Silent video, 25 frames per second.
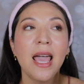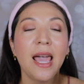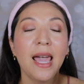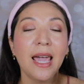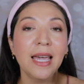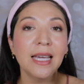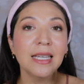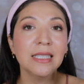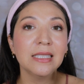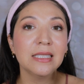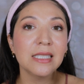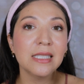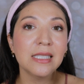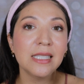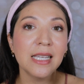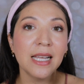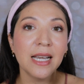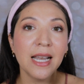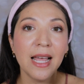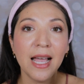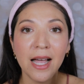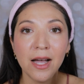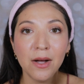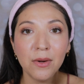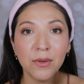8 to
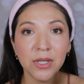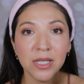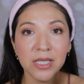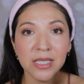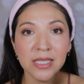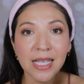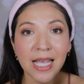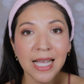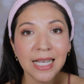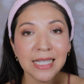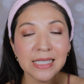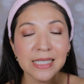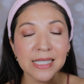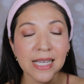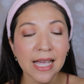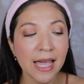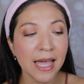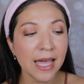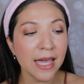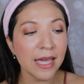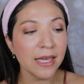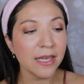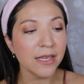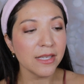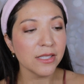10 hours a
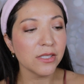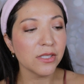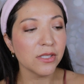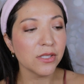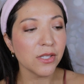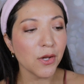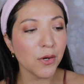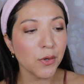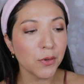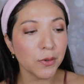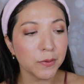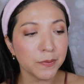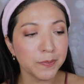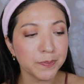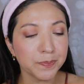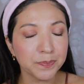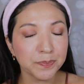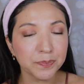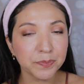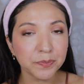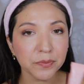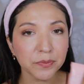day. So